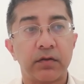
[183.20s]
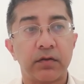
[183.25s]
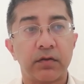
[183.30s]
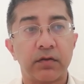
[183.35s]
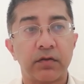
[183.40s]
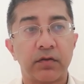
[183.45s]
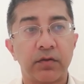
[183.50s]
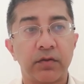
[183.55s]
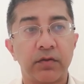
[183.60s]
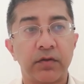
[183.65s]

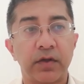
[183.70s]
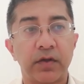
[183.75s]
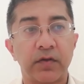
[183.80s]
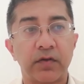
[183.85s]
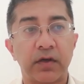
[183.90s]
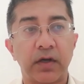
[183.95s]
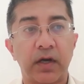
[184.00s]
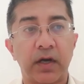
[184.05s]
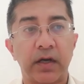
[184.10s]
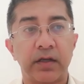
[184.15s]
Through this
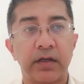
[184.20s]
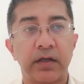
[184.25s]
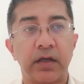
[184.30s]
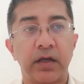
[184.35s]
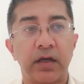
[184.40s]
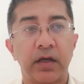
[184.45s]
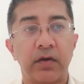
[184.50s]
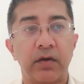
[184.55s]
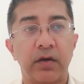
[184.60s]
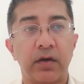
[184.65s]
guide,
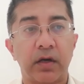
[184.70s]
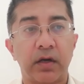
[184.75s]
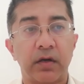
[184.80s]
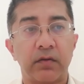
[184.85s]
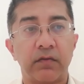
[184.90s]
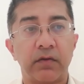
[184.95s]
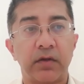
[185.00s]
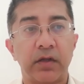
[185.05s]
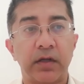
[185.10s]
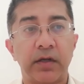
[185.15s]
I
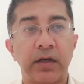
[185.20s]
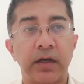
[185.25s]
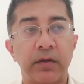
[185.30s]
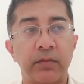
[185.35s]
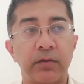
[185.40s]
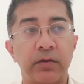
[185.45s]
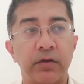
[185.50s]
will enable